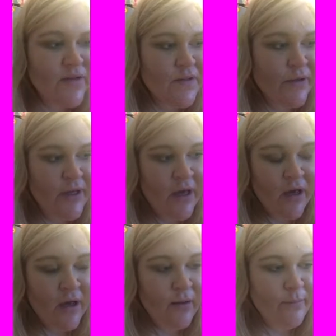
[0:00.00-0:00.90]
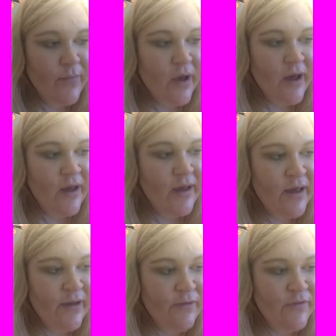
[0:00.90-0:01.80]
So yeah, I
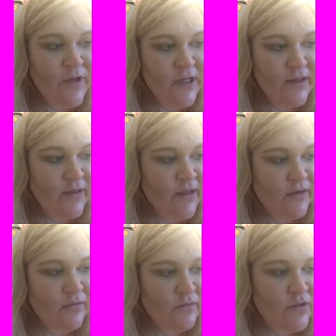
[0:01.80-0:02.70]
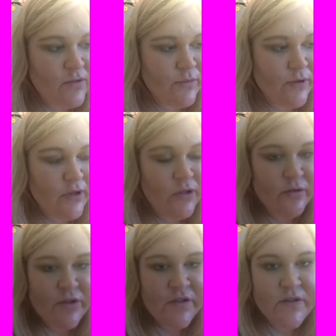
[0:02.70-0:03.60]
have a feeling that tomorrow
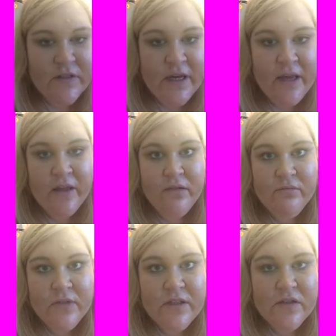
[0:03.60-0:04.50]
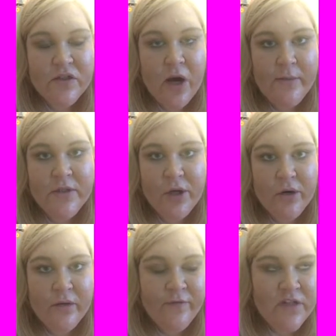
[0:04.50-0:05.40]
he'll just say that it's time to go
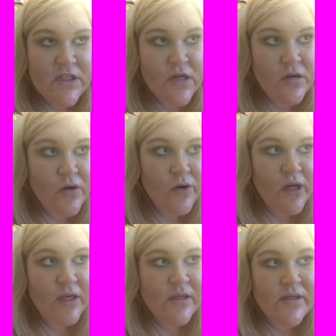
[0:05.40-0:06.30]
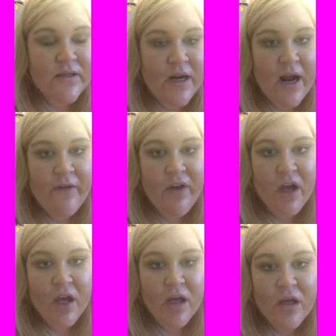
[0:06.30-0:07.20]
to the physio and to start
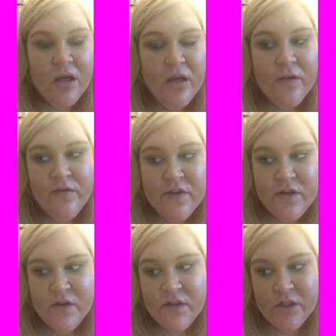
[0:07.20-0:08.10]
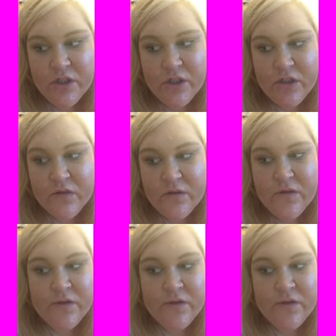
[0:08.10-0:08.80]
having physio sessions.